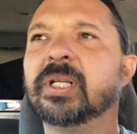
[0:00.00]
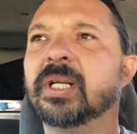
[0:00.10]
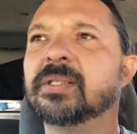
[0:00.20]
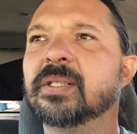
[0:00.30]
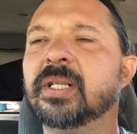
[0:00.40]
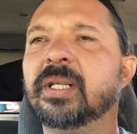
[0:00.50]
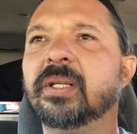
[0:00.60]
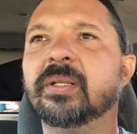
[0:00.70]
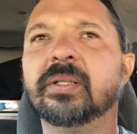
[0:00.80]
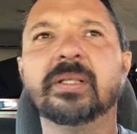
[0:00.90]

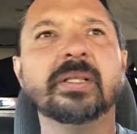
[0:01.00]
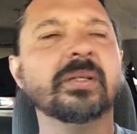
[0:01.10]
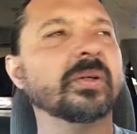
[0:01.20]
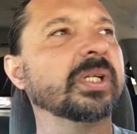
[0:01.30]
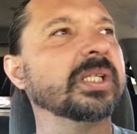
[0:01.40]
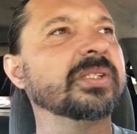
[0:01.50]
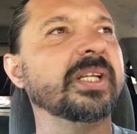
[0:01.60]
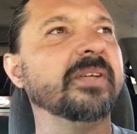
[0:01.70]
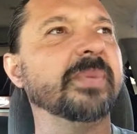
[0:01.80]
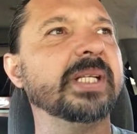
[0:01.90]
custody or
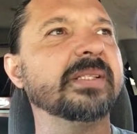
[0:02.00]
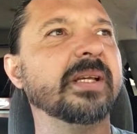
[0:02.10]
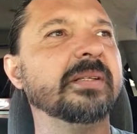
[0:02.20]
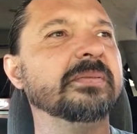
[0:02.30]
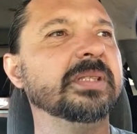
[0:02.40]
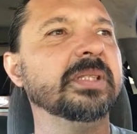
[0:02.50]
custody of my son